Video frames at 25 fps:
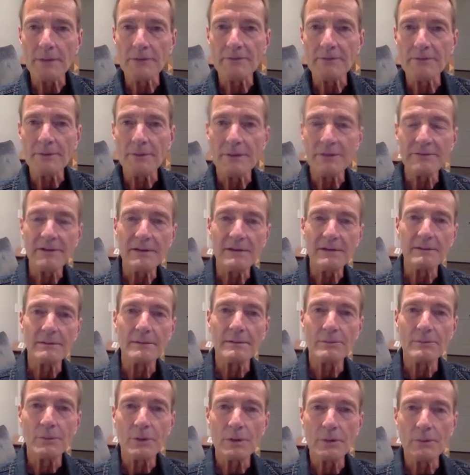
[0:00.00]
So I said,
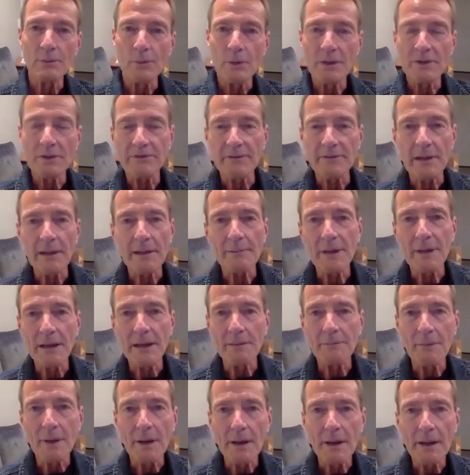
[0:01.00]
what is that, about a
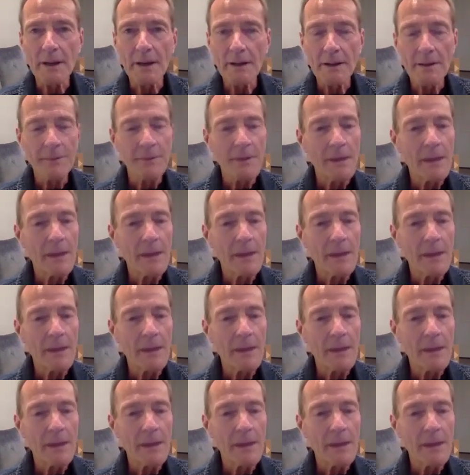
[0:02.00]
mile?